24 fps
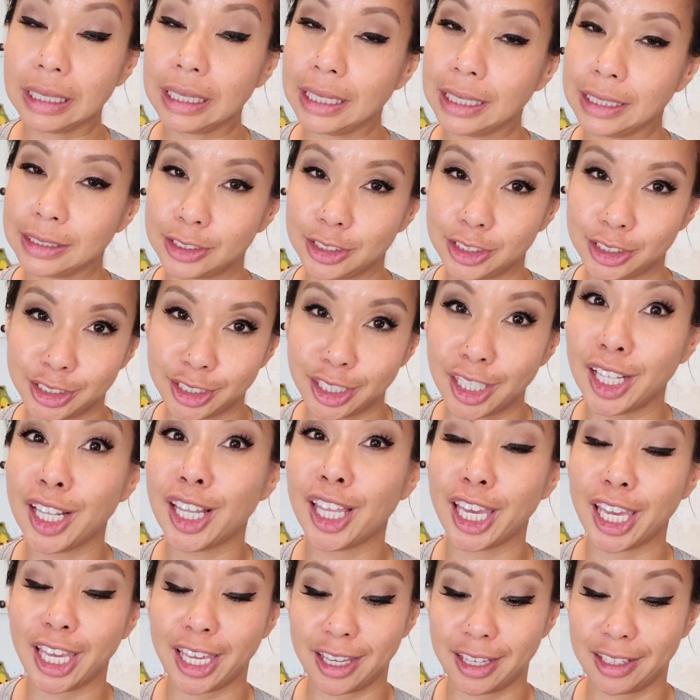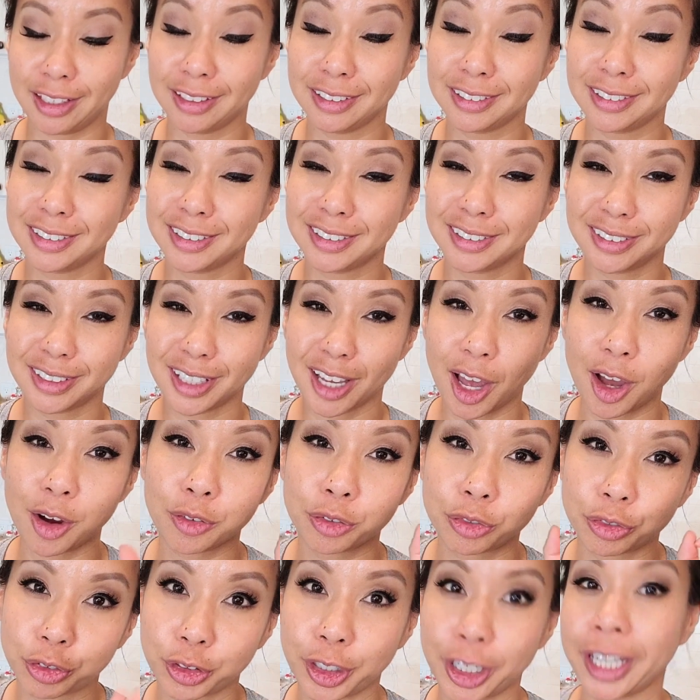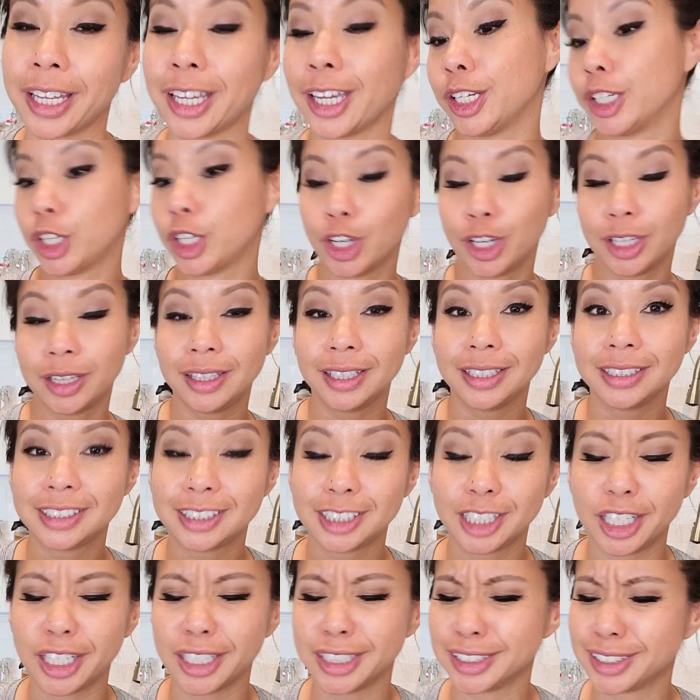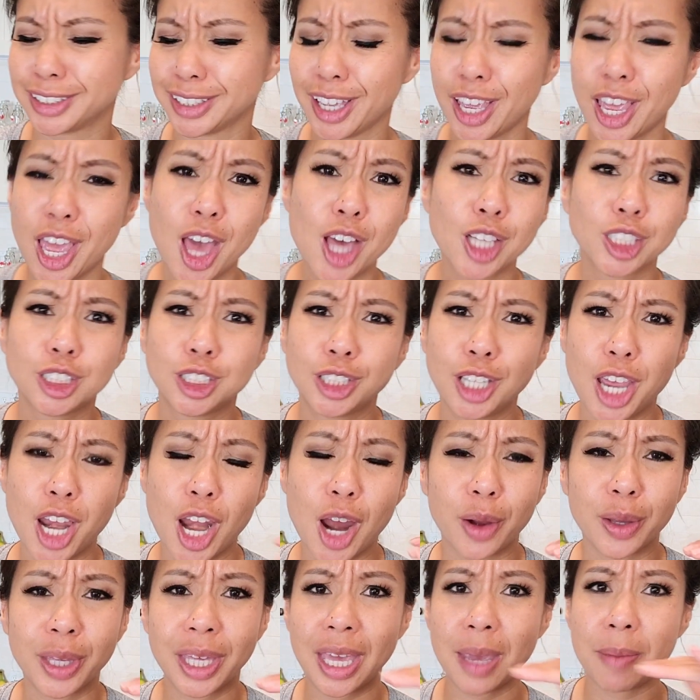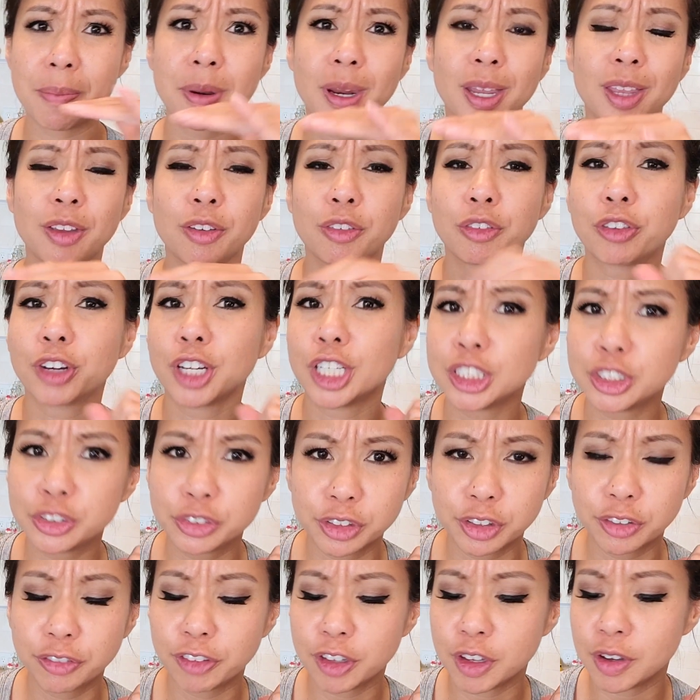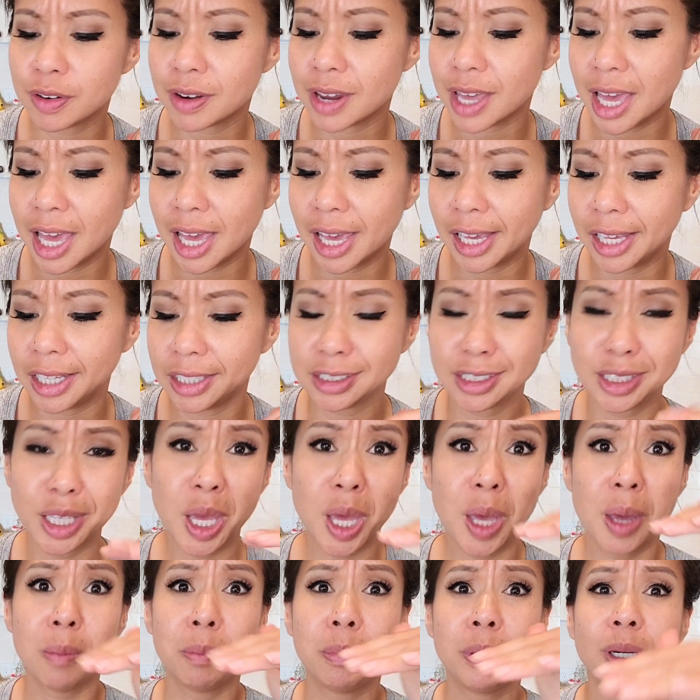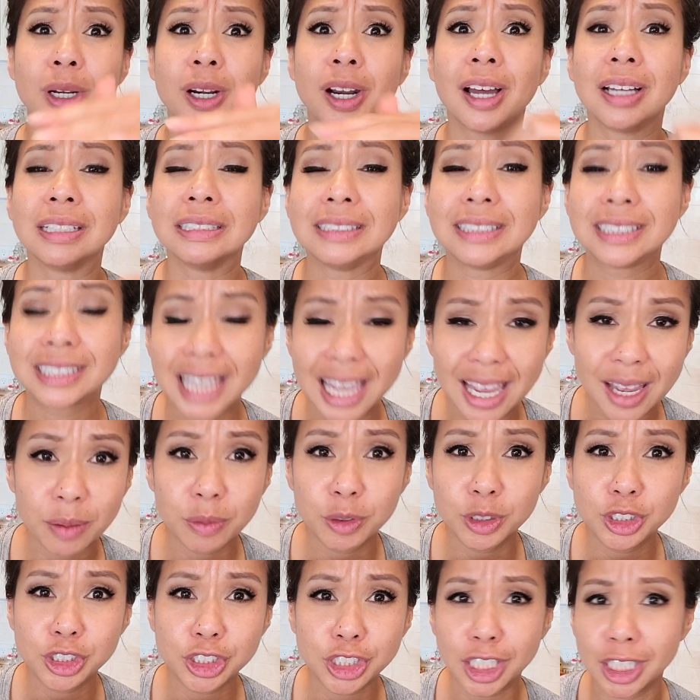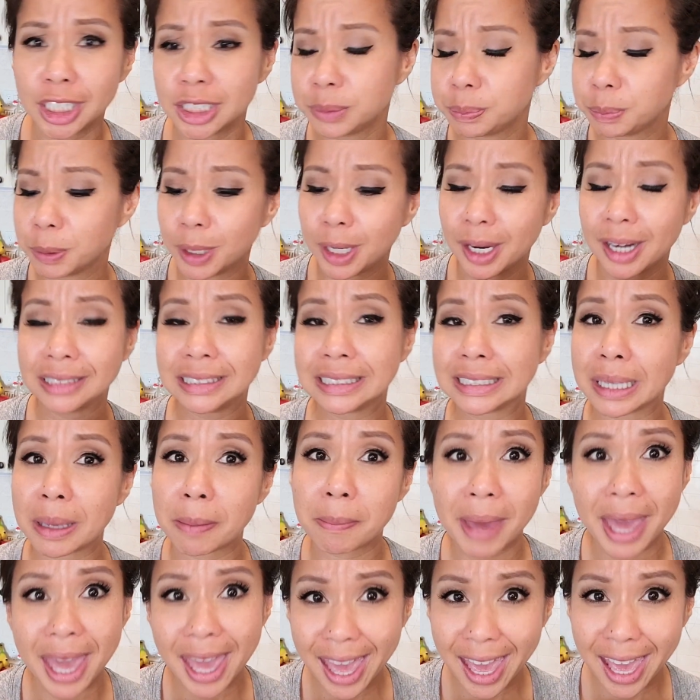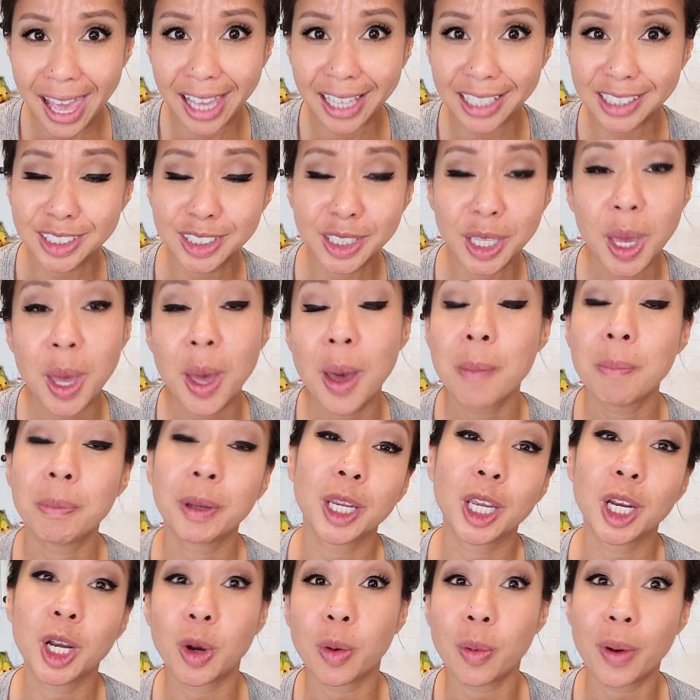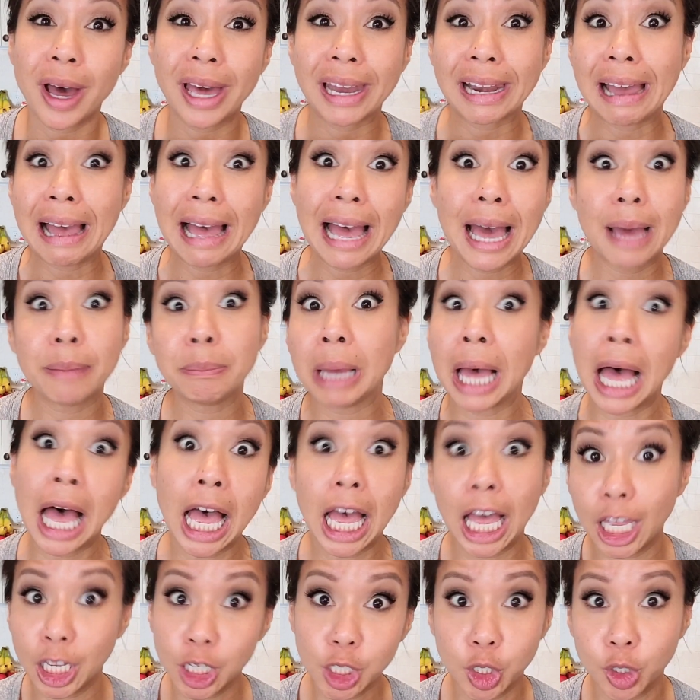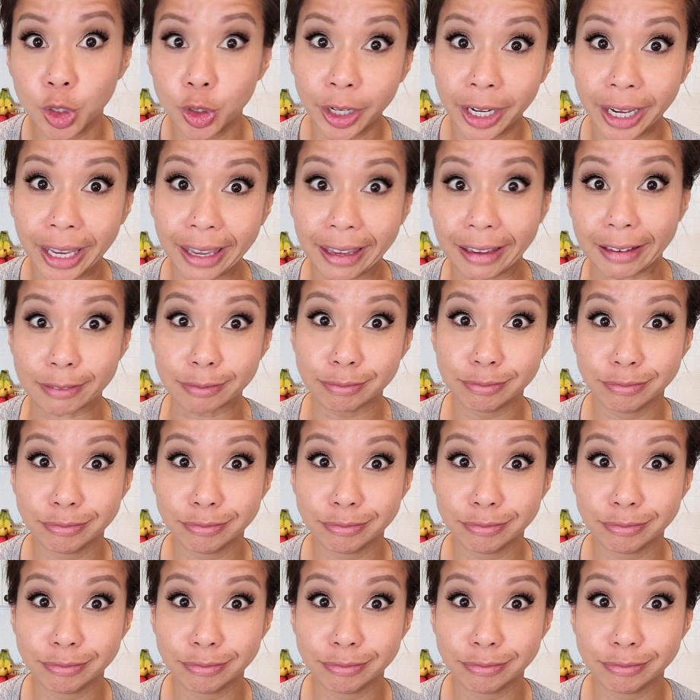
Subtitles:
It's silly how freaking good this is. Keep it in the fridge for a few days. Put it on sandwiches. Put it on some eggs. But you know what? I'm hungry.